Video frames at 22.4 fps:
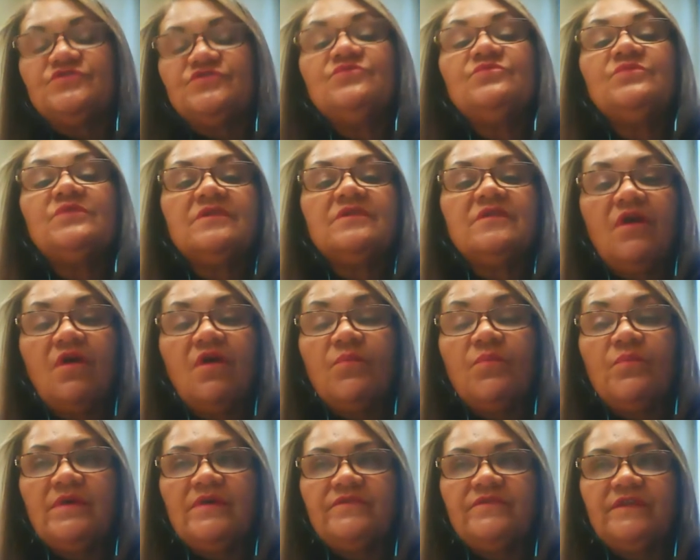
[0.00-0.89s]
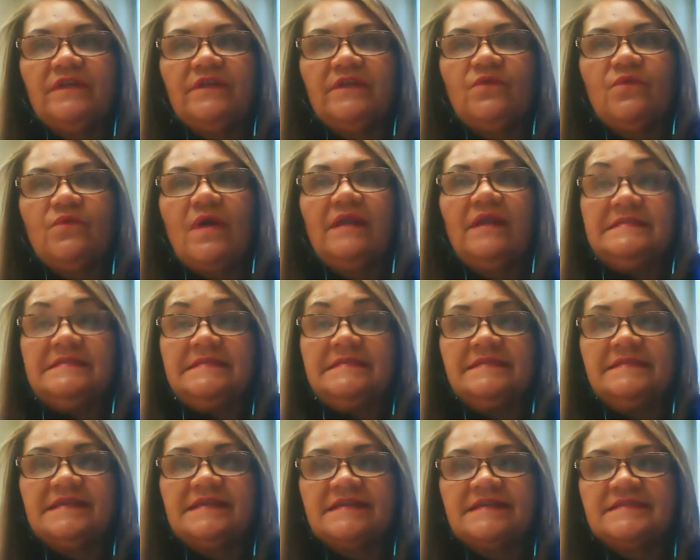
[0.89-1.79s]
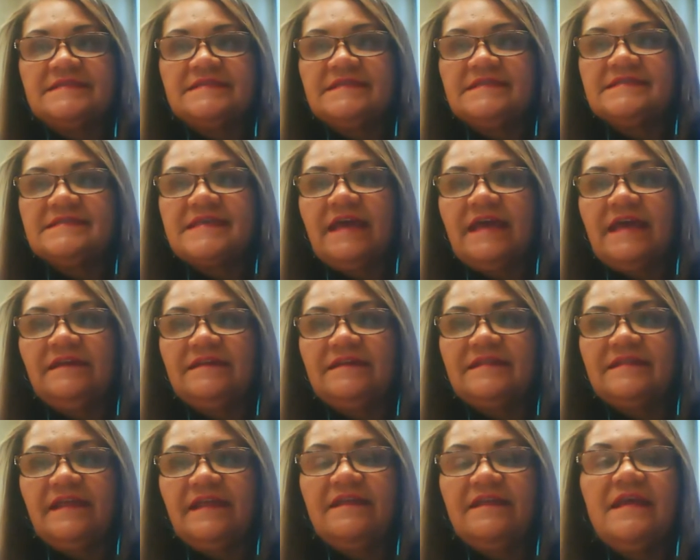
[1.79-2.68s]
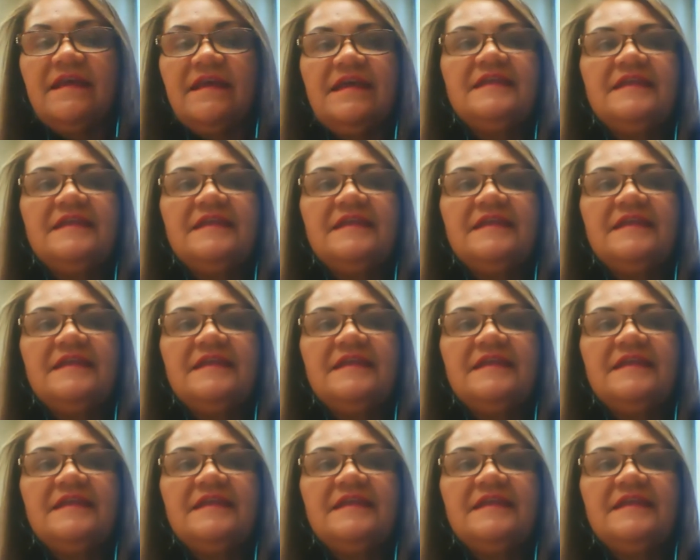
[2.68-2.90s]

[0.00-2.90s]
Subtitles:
You would know perfectly well as an instructional designer that